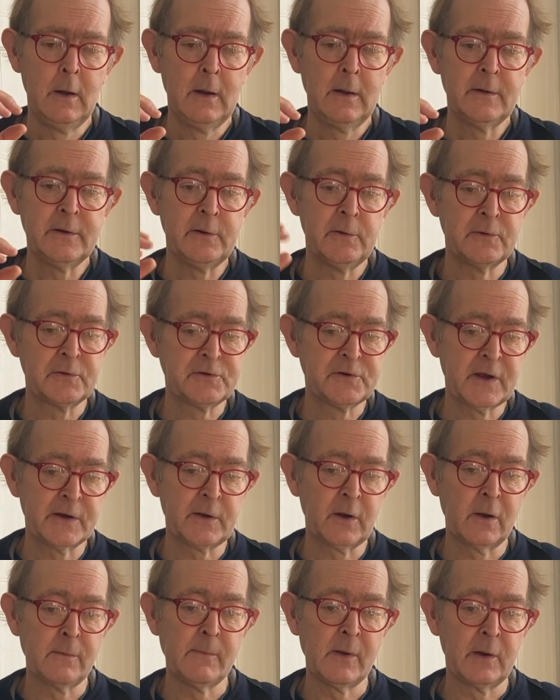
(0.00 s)
Used
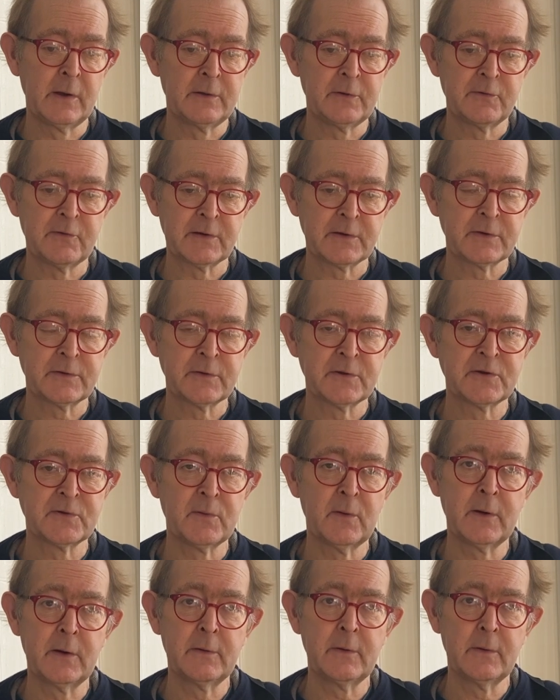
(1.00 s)
Jedi mind tricks to
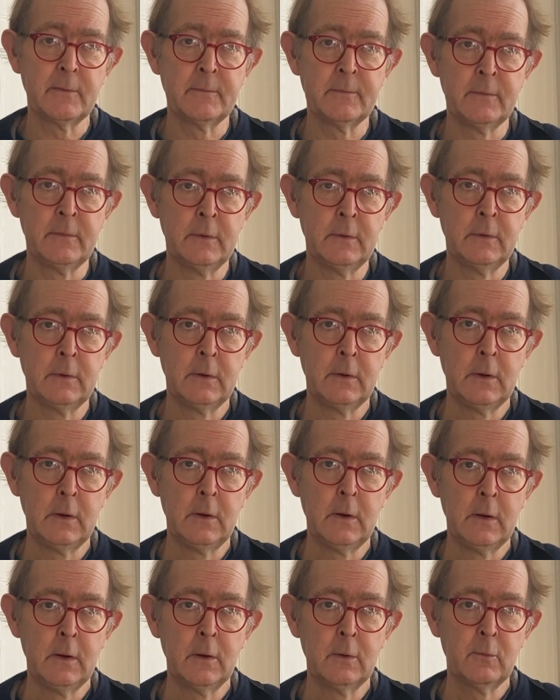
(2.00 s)
swallow them.
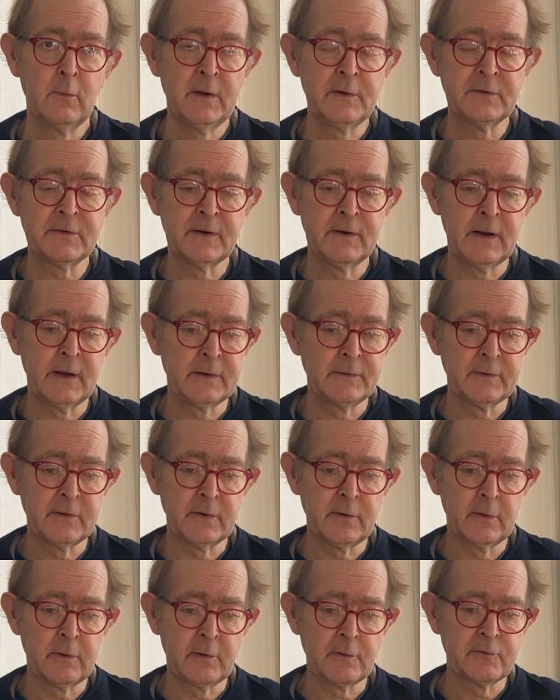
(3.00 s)
Went to London
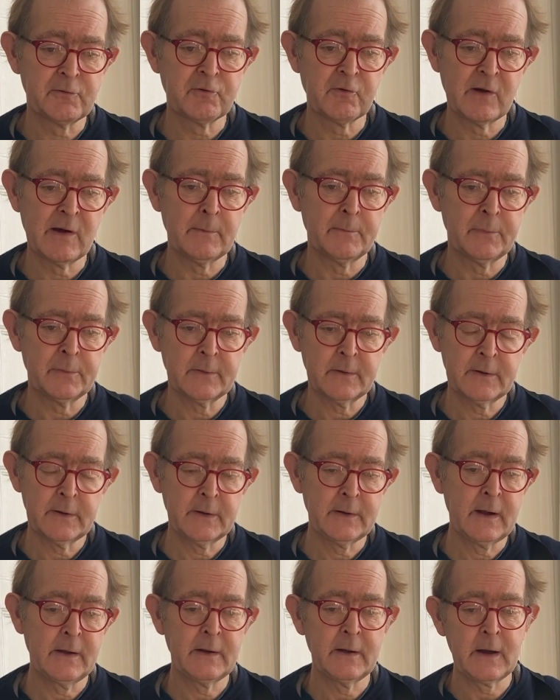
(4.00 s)
on a trip, and
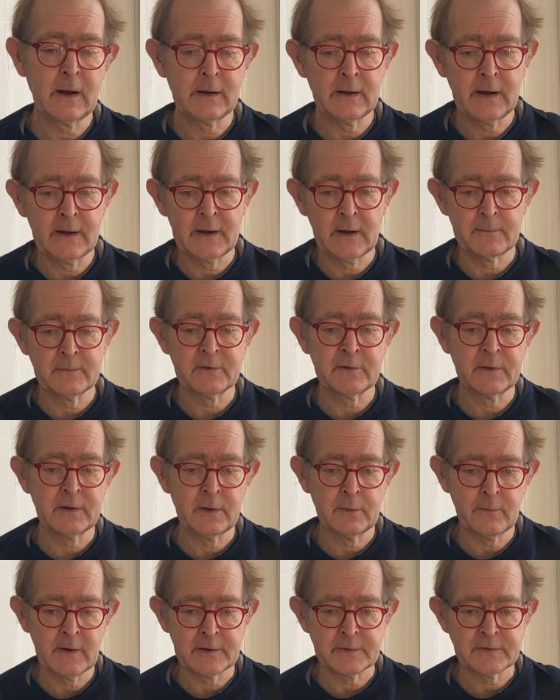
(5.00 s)
then that led up to the
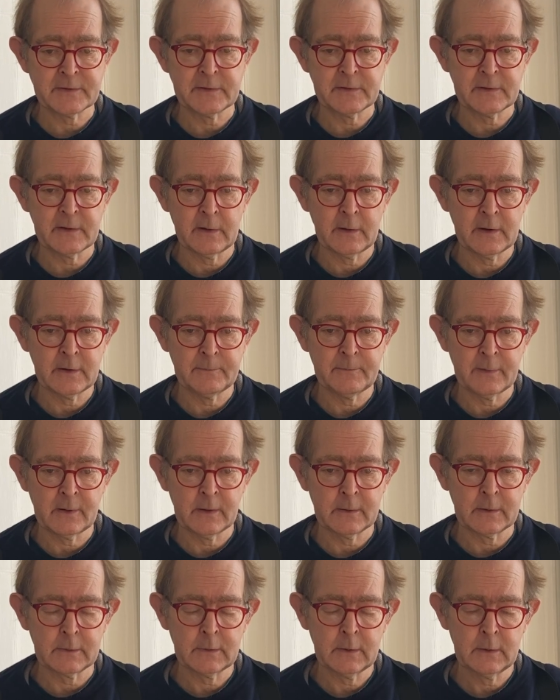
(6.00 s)
arrest in Hyde Park.